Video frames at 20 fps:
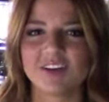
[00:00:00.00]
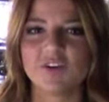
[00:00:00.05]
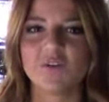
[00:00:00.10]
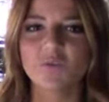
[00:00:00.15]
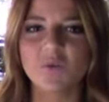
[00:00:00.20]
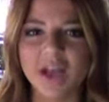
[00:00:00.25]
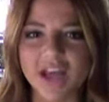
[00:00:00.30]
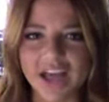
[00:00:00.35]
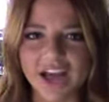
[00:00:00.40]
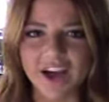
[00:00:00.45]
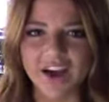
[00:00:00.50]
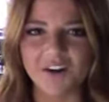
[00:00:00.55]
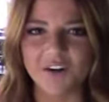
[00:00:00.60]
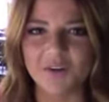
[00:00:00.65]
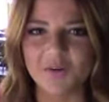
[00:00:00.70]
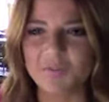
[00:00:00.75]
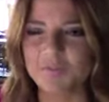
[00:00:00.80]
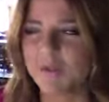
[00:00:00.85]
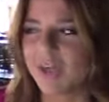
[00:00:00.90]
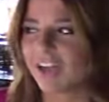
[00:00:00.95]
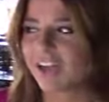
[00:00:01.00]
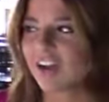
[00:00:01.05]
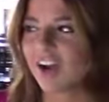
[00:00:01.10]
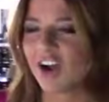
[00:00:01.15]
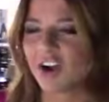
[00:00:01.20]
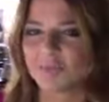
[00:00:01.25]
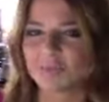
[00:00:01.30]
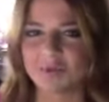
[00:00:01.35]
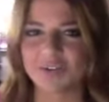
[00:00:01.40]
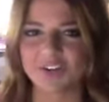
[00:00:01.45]
Wow, Matt
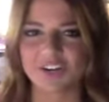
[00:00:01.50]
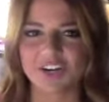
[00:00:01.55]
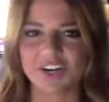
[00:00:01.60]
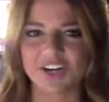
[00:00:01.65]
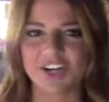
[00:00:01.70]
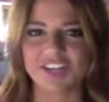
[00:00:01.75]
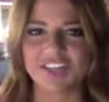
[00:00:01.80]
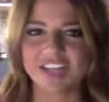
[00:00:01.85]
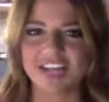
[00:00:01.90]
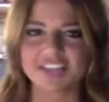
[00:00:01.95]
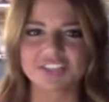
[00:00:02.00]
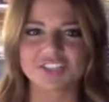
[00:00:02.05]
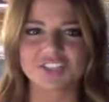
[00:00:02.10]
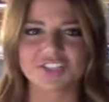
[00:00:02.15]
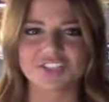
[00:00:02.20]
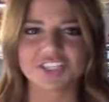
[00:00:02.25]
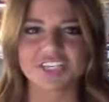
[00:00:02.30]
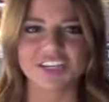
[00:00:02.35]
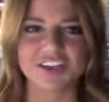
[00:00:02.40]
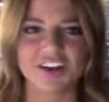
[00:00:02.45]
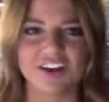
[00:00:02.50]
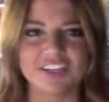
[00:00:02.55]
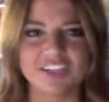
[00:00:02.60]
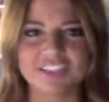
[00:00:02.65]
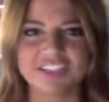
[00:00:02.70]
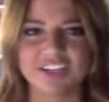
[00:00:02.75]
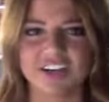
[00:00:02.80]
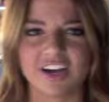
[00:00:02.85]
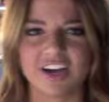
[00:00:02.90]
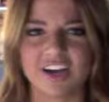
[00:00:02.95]
Carpenter, National League
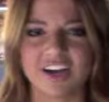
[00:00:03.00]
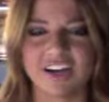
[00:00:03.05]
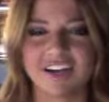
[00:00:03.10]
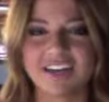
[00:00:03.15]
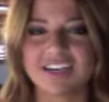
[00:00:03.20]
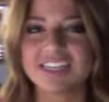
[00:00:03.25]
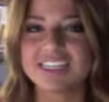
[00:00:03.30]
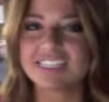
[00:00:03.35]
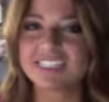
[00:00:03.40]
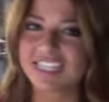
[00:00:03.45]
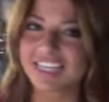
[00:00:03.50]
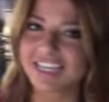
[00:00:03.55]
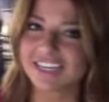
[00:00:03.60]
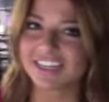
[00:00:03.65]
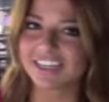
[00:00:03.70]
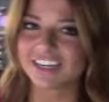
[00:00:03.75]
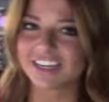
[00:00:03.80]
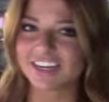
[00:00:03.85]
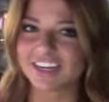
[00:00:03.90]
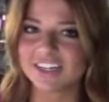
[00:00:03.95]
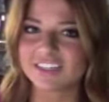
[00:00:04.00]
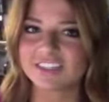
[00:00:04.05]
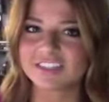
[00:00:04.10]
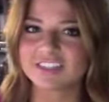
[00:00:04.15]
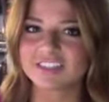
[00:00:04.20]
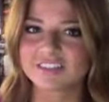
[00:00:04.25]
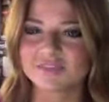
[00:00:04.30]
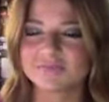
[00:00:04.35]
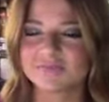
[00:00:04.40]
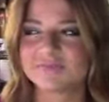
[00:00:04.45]
All-Star, 10 years?
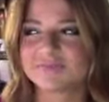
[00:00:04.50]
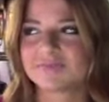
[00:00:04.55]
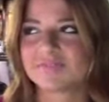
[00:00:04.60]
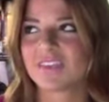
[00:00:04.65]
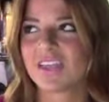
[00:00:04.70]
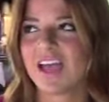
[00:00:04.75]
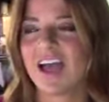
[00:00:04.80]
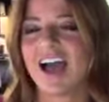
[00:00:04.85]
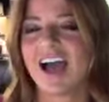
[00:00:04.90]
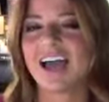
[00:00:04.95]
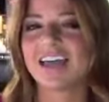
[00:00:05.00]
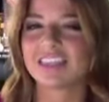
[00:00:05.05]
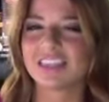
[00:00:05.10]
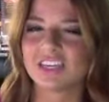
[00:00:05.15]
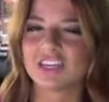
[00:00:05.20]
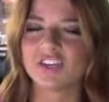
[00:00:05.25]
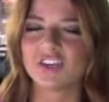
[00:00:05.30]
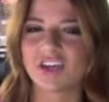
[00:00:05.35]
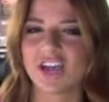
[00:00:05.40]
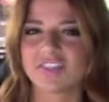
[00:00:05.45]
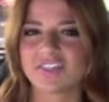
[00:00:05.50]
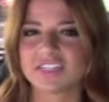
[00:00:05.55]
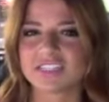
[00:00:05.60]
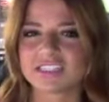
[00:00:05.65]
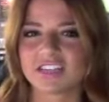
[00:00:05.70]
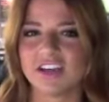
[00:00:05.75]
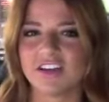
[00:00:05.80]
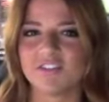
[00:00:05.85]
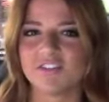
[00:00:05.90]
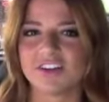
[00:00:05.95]
I think you got this
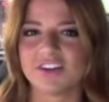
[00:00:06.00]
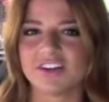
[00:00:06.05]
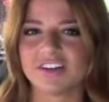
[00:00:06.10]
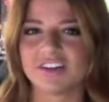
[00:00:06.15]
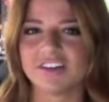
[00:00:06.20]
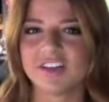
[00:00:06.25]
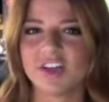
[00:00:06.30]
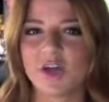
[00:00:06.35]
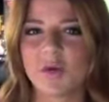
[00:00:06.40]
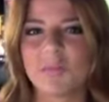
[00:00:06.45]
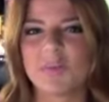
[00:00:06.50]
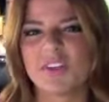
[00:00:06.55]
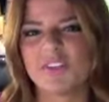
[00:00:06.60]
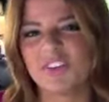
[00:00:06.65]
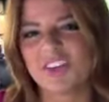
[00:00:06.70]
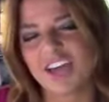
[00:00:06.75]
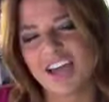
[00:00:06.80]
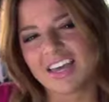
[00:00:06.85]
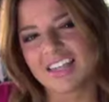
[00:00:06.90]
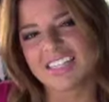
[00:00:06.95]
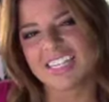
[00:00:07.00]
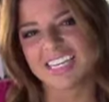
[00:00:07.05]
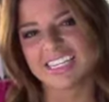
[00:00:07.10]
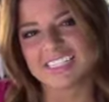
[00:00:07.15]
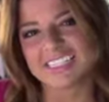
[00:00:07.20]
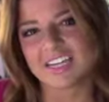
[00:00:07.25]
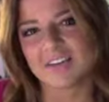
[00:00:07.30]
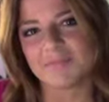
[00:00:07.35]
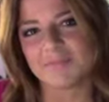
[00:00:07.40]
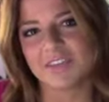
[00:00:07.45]
covered. But if you gotta get
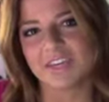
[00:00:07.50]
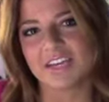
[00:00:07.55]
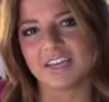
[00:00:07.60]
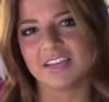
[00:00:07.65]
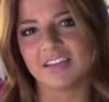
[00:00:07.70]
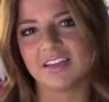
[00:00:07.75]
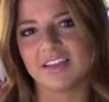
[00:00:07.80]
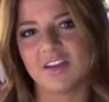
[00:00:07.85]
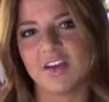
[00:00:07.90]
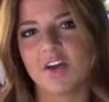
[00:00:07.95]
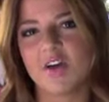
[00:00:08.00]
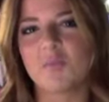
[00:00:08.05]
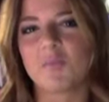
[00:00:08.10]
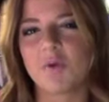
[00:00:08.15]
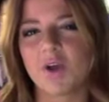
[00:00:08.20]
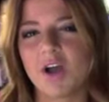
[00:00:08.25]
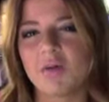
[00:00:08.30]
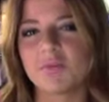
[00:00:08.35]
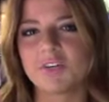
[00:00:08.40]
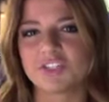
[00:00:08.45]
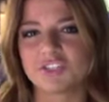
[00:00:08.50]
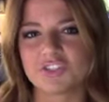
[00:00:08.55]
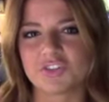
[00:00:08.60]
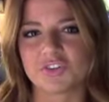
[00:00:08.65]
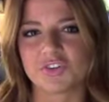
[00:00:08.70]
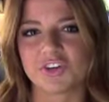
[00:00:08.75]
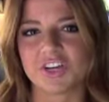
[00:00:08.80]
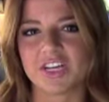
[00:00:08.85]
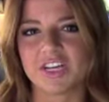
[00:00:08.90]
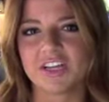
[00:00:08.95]
something, probably
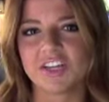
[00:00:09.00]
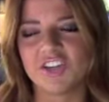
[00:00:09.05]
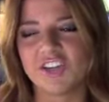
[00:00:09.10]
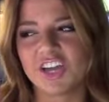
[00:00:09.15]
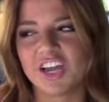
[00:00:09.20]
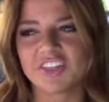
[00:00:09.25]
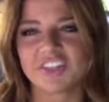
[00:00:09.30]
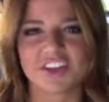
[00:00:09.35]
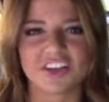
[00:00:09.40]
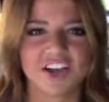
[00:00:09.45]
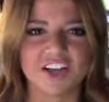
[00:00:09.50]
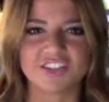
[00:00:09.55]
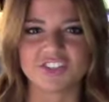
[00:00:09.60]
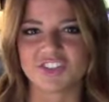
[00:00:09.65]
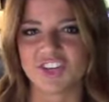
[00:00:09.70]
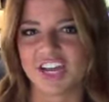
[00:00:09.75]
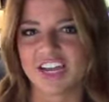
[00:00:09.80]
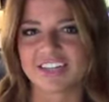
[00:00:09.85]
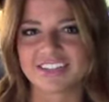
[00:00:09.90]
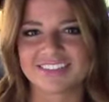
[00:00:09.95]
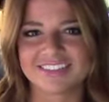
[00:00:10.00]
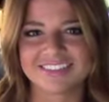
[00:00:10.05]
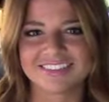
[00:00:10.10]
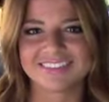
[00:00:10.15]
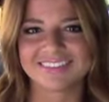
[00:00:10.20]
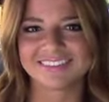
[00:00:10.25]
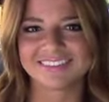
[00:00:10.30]
jewelry. You got the contract.